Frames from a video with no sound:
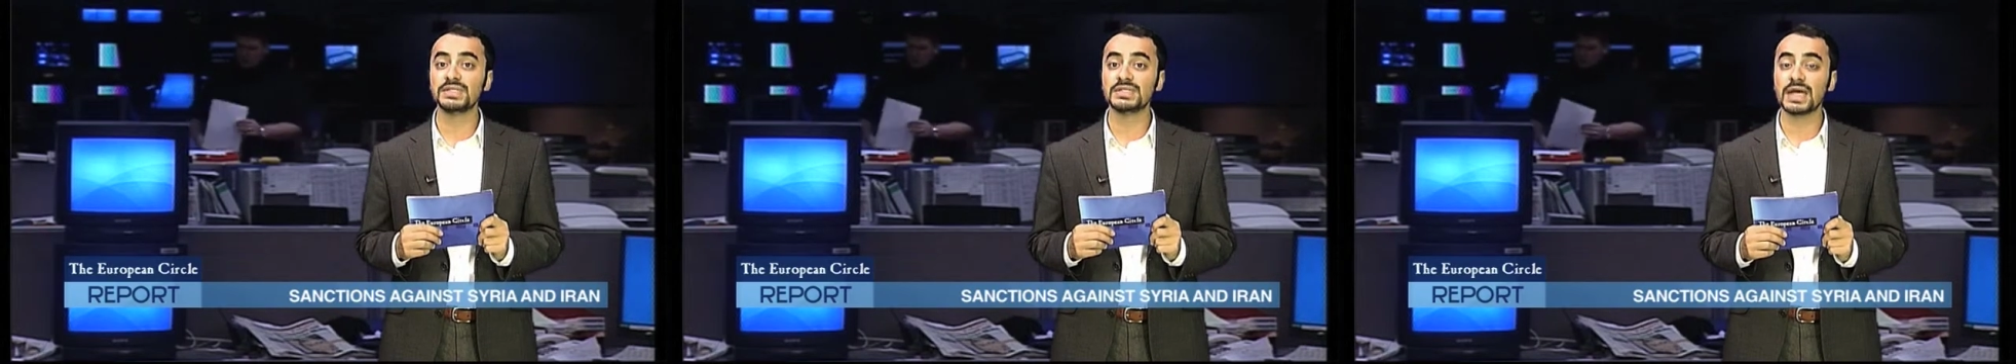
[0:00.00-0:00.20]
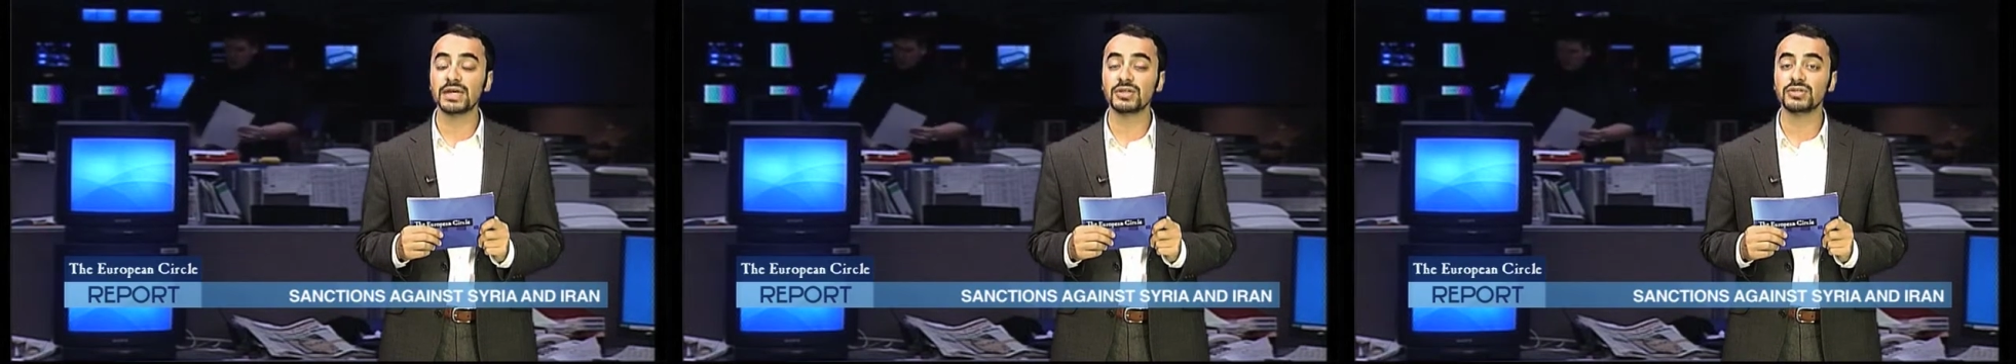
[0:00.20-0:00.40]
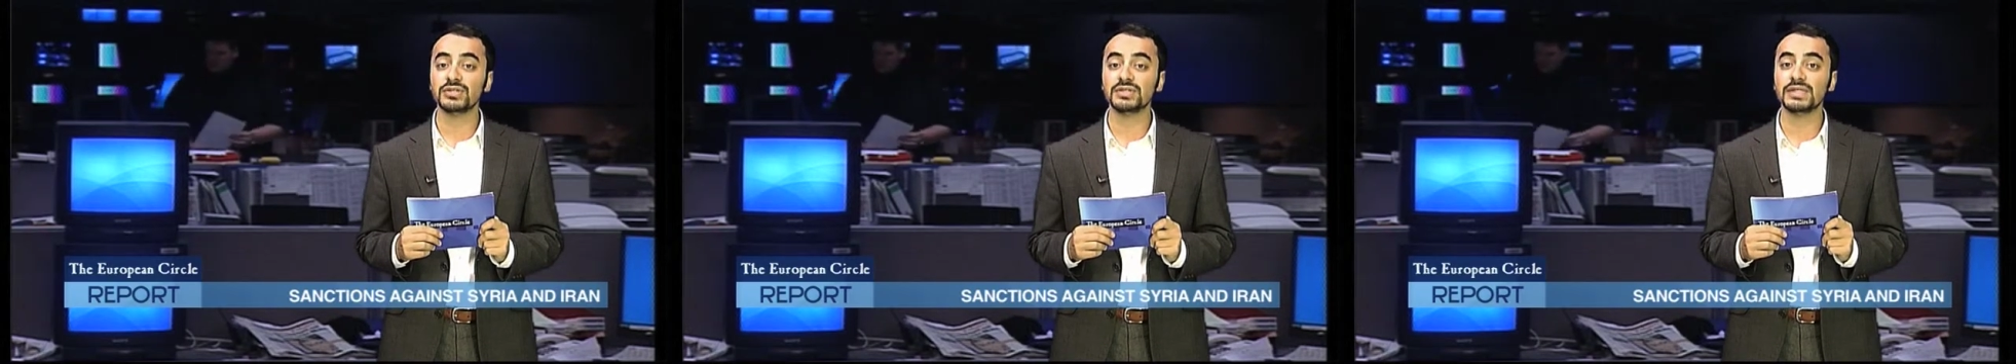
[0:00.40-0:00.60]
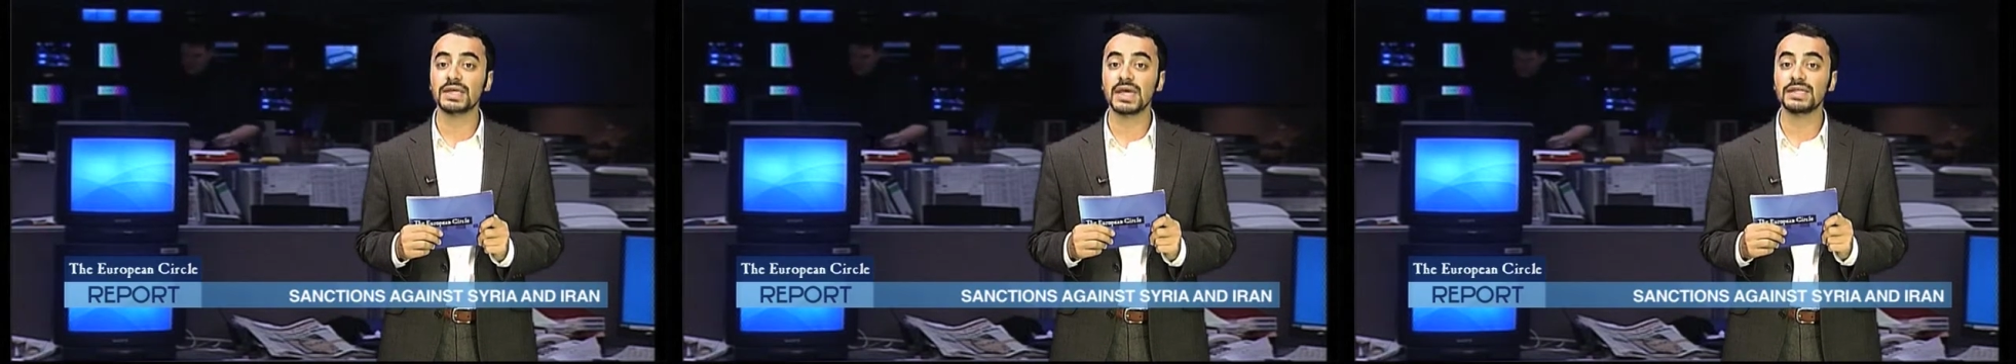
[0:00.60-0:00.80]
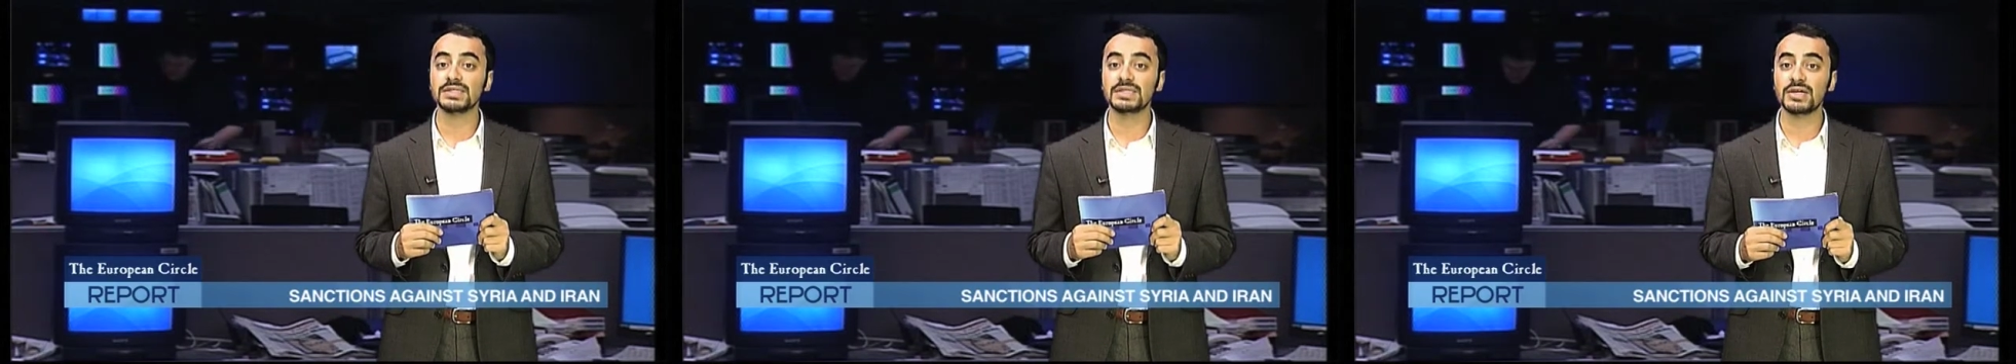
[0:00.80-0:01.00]
sanctions
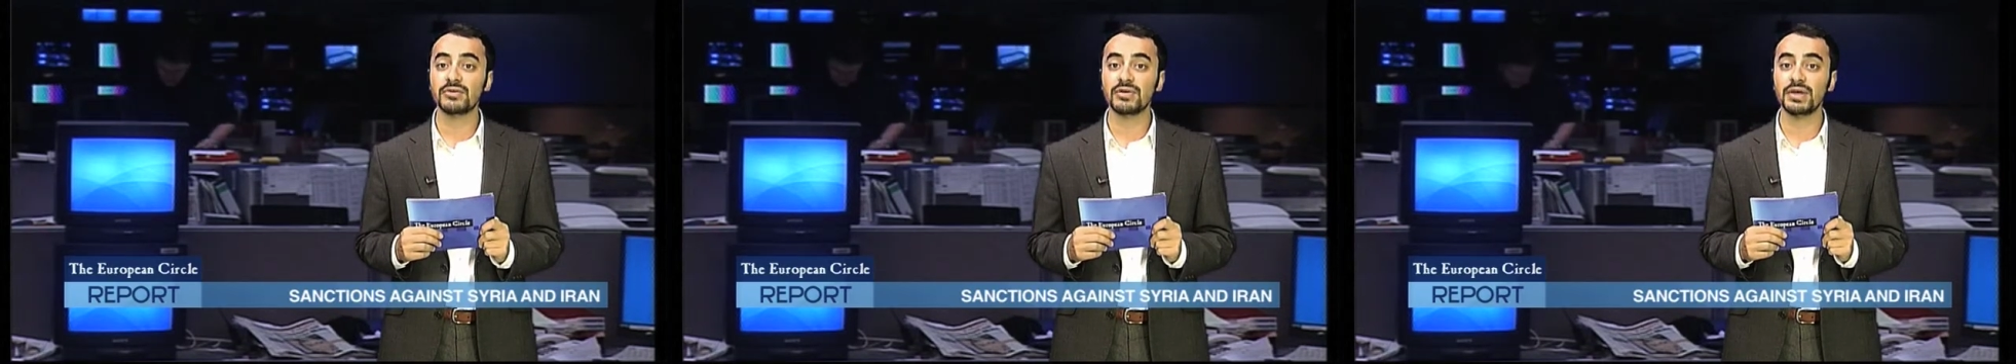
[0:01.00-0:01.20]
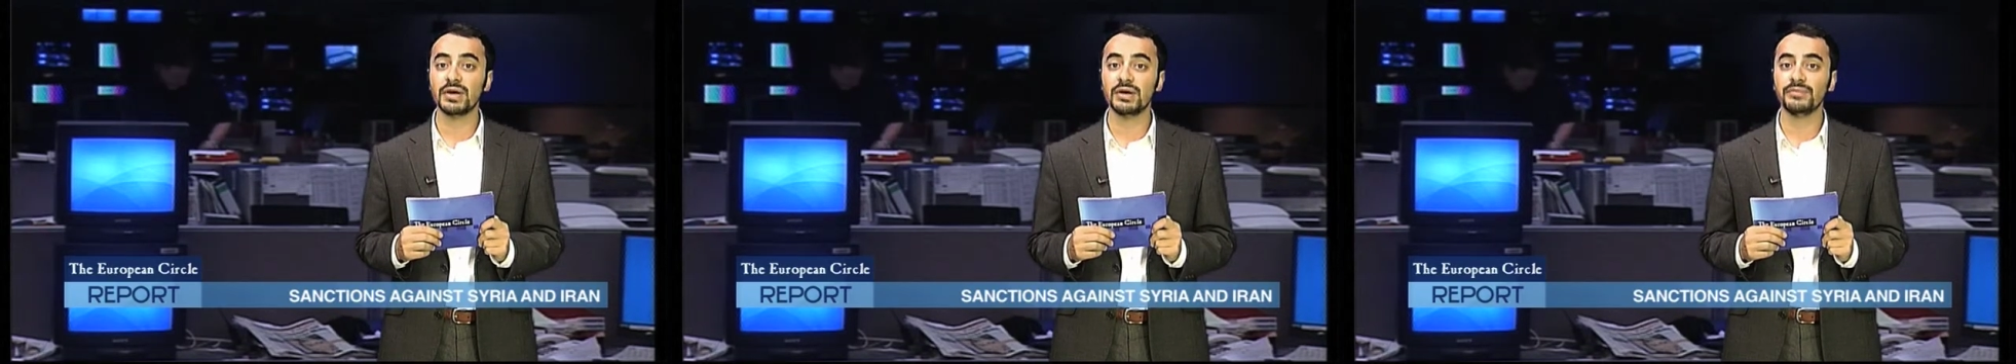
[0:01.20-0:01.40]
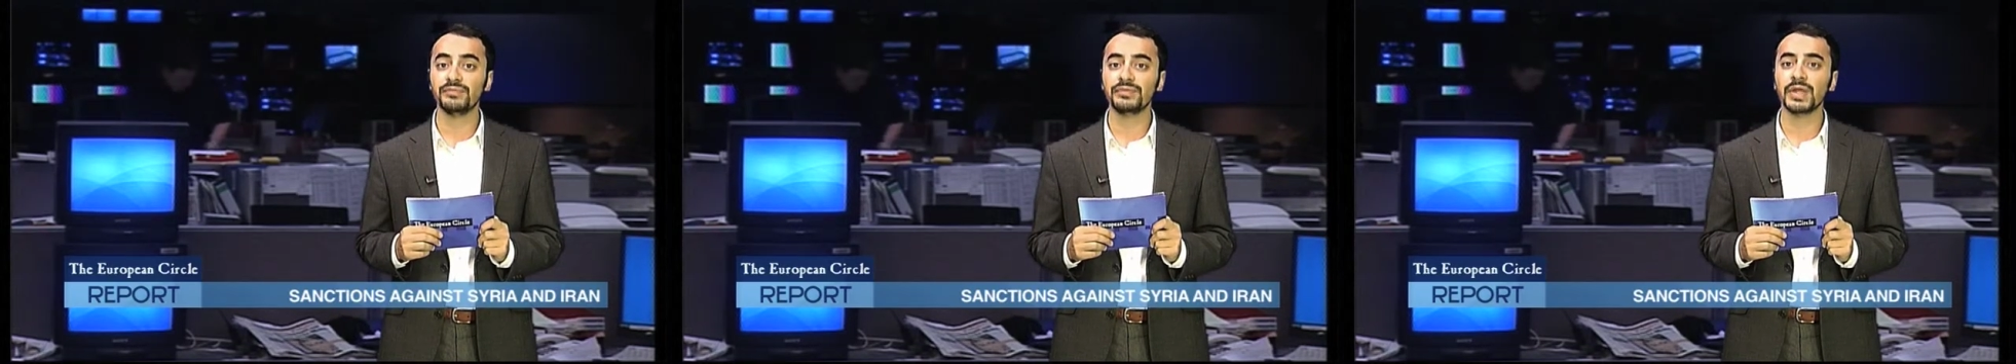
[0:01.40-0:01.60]
against Syria.